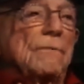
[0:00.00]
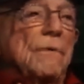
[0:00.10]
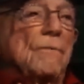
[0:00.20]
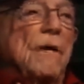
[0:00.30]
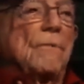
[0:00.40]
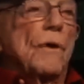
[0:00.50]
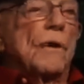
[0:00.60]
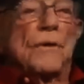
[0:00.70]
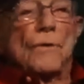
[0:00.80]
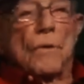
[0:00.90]
We were
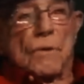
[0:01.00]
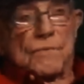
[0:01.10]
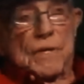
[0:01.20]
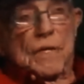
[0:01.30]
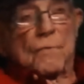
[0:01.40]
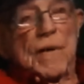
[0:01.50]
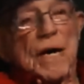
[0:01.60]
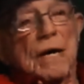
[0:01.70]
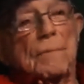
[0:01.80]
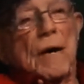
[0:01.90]
on the north end. We
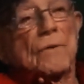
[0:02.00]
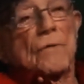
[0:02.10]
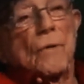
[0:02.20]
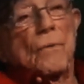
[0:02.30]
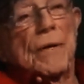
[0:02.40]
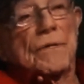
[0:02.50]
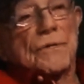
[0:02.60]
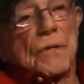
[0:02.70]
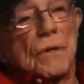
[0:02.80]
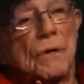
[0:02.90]
had about 2 weeks
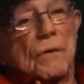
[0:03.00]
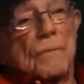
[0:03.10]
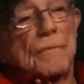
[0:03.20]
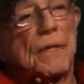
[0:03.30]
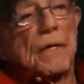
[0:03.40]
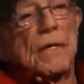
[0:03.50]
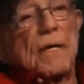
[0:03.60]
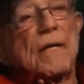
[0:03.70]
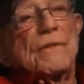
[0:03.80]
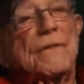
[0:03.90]
to go.
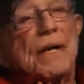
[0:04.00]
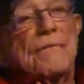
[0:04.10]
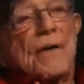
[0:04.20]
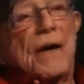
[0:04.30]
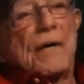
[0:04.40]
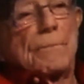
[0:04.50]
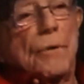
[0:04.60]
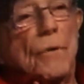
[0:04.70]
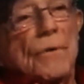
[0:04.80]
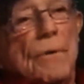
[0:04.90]
They finally
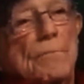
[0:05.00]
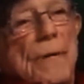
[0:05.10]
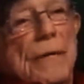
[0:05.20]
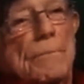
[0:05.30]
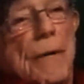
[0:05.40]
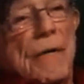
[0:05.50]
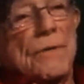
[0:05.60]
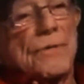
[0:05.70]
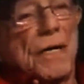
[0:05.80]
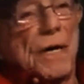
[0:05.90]
pulled a big
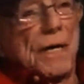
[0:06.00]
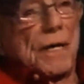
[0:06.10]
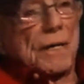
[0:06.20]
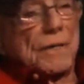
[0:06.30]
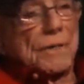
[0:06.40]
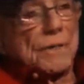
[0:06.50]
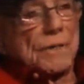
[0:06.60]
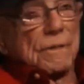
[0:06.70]
bonsai on us.